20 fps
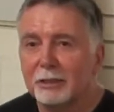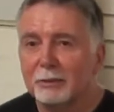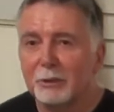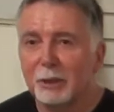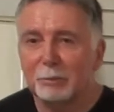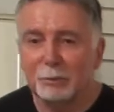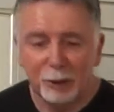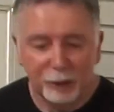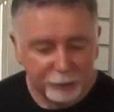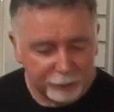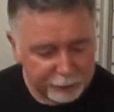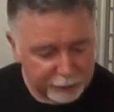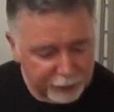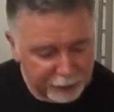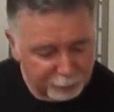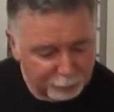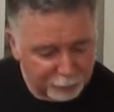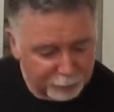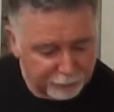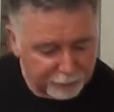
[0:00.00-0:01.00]
my partner and
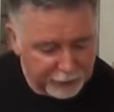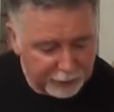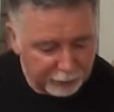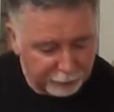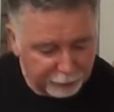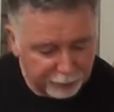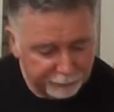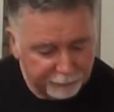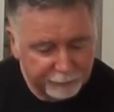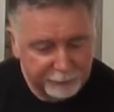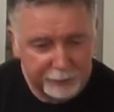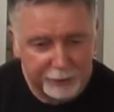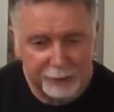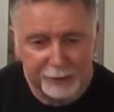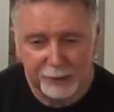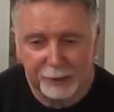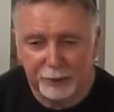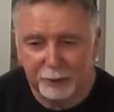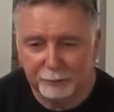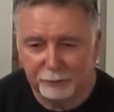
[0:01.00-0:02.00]
I moved out of the
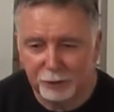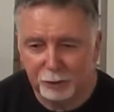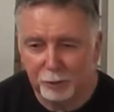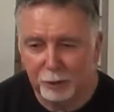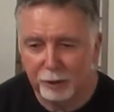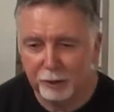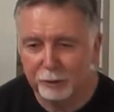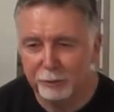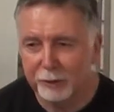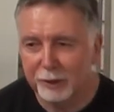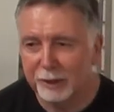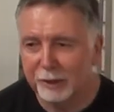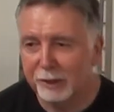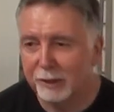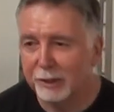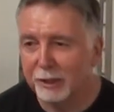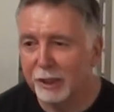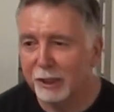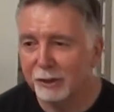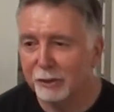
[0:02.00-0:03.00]
city of Toronto and into
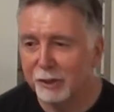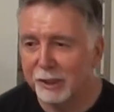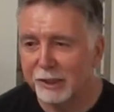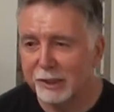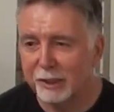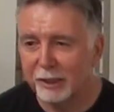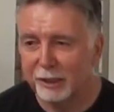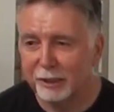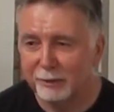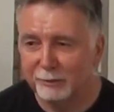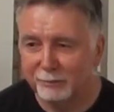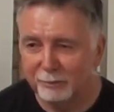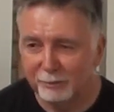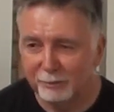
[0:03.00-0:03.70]
the countryside.